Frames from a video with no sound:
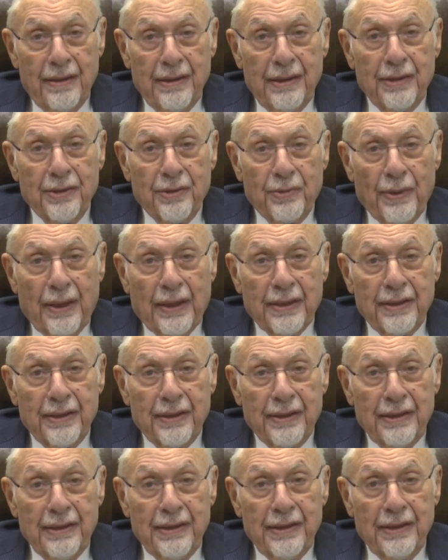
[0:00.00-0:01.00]
into
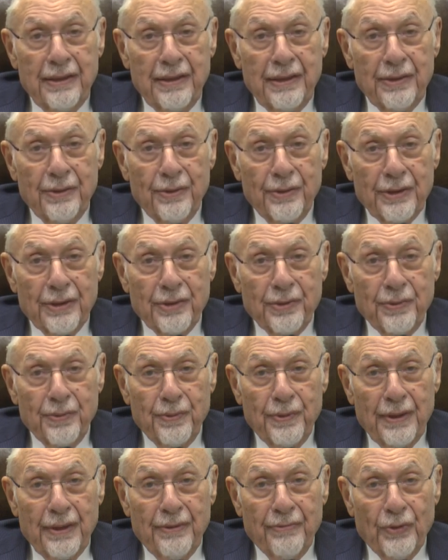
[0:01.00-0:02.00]
Hungary in order
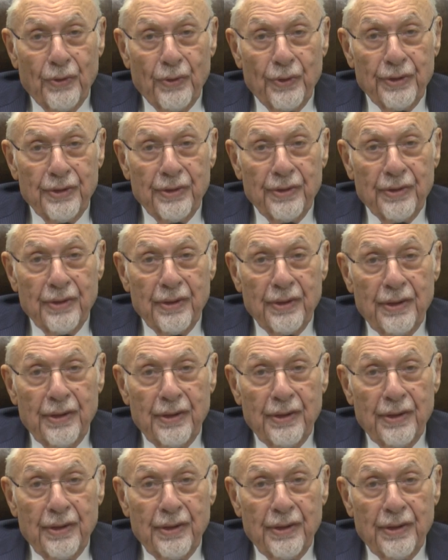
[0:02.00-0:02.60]
to avoid